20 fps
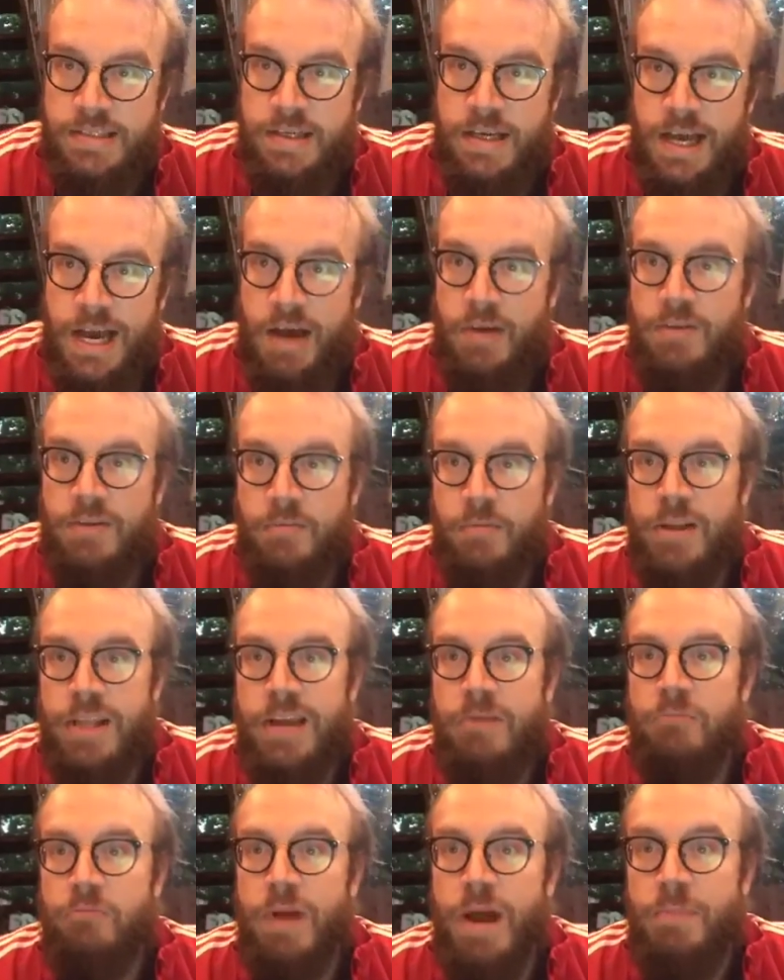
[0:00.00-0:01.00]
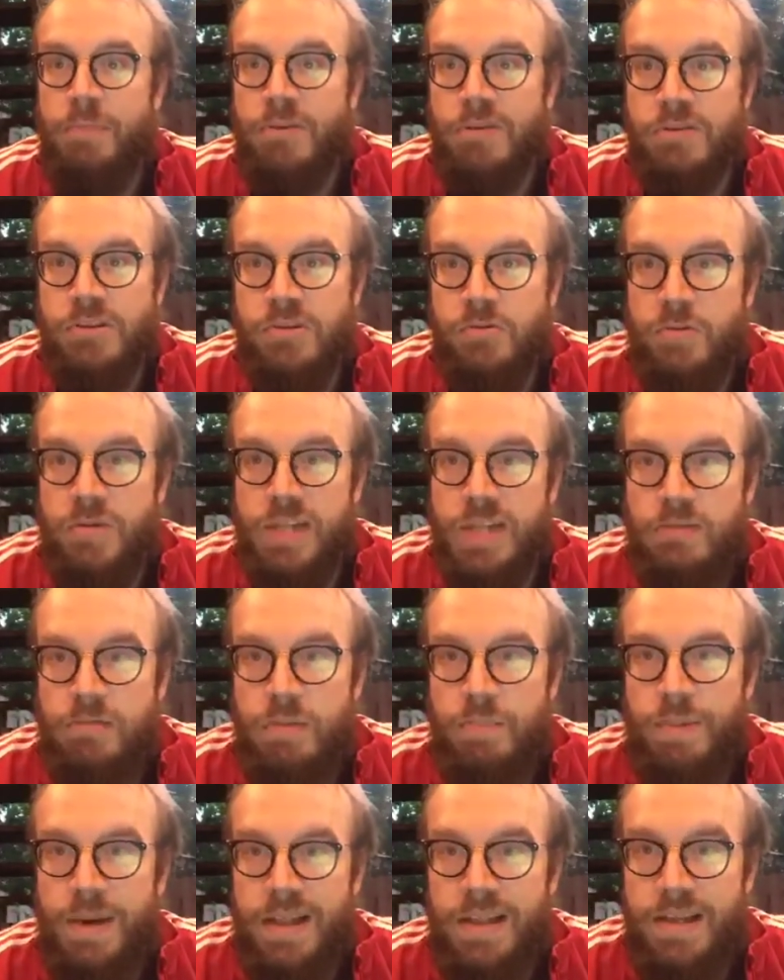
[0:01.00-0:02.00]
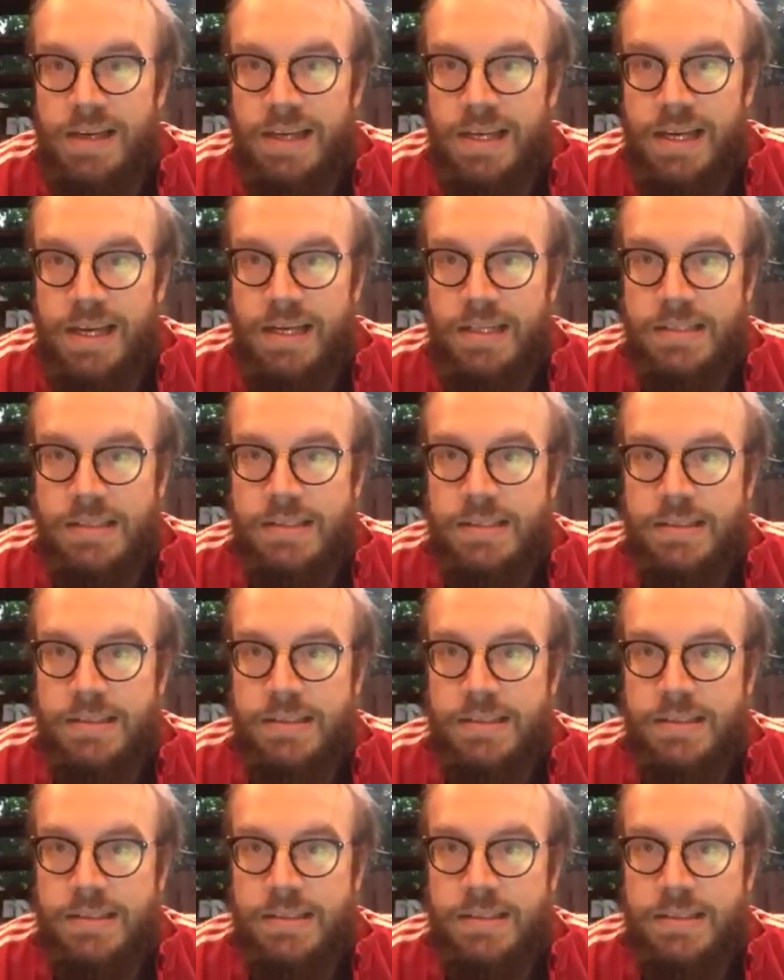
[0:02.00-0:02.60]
Were they rebels? Who were they rebelling against?